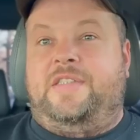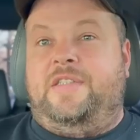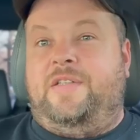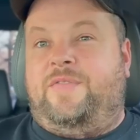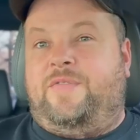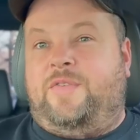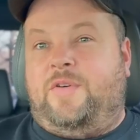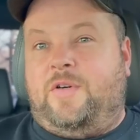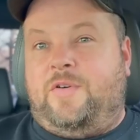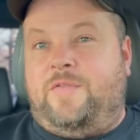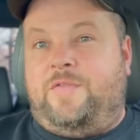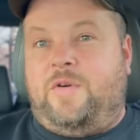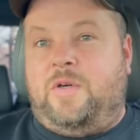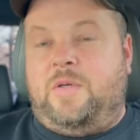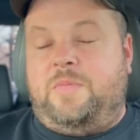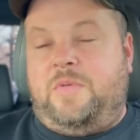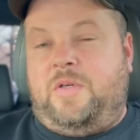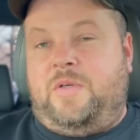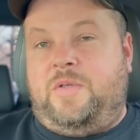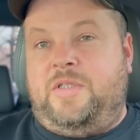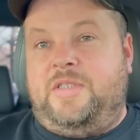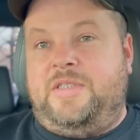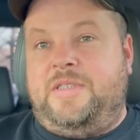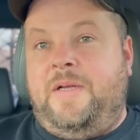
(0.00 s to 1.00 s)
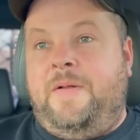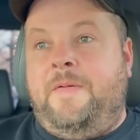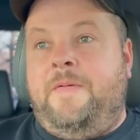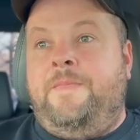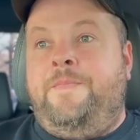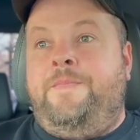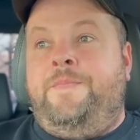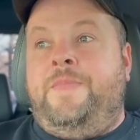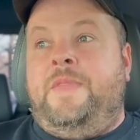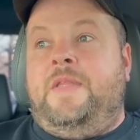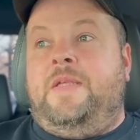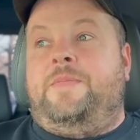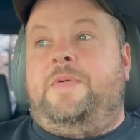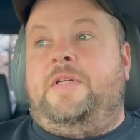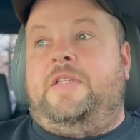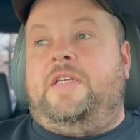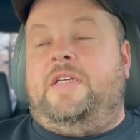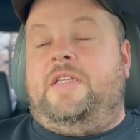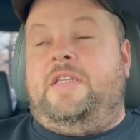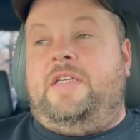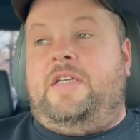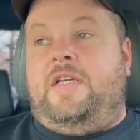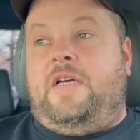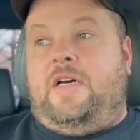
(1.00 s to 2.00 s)
the 404 motors. But
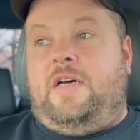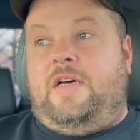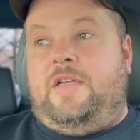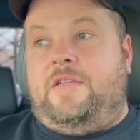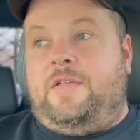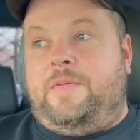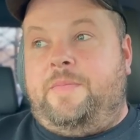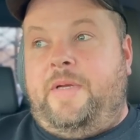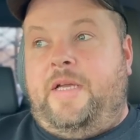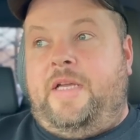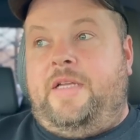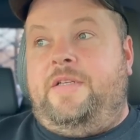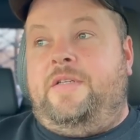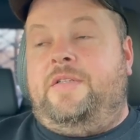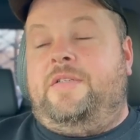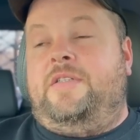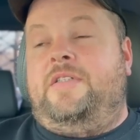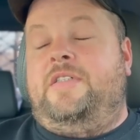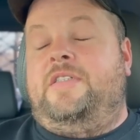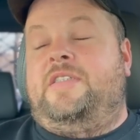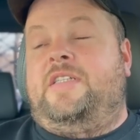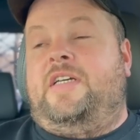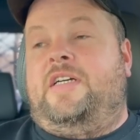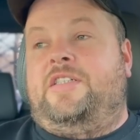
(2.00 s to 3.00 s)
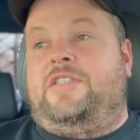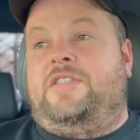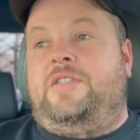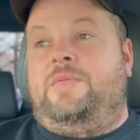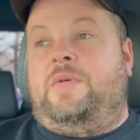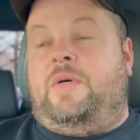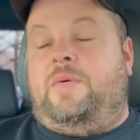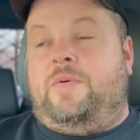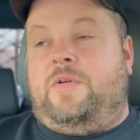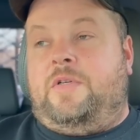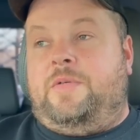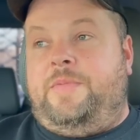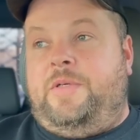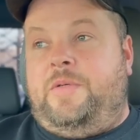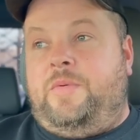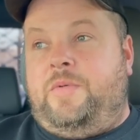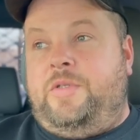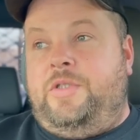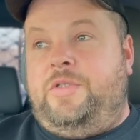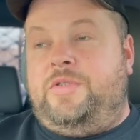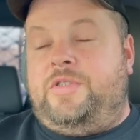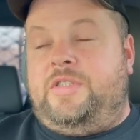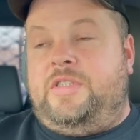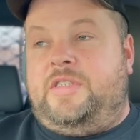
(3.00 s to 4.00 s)
then the other manual is actually what we're going to be
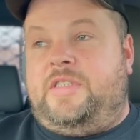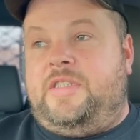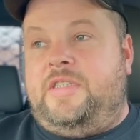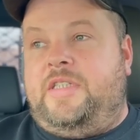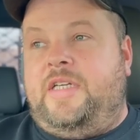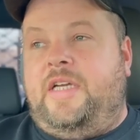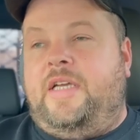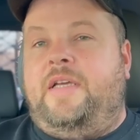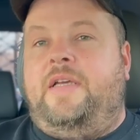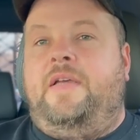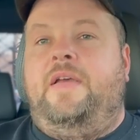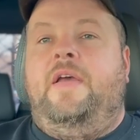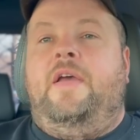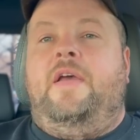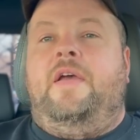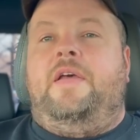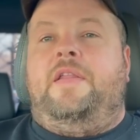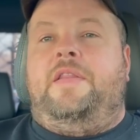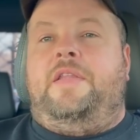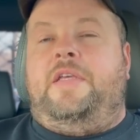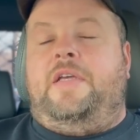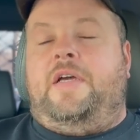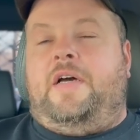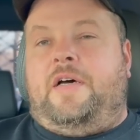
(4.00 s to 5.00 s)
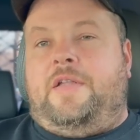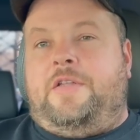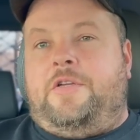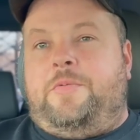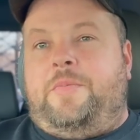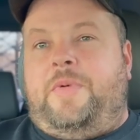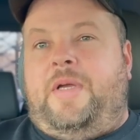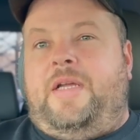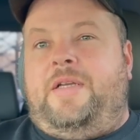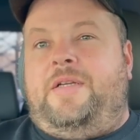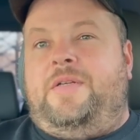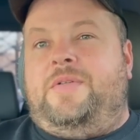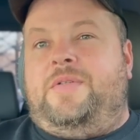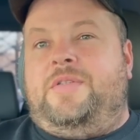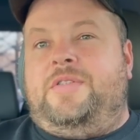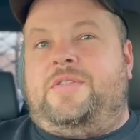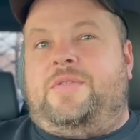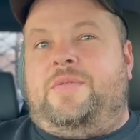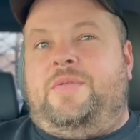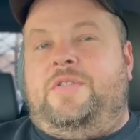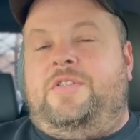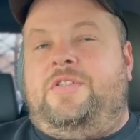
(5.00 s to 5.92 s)
using today. The other manual is going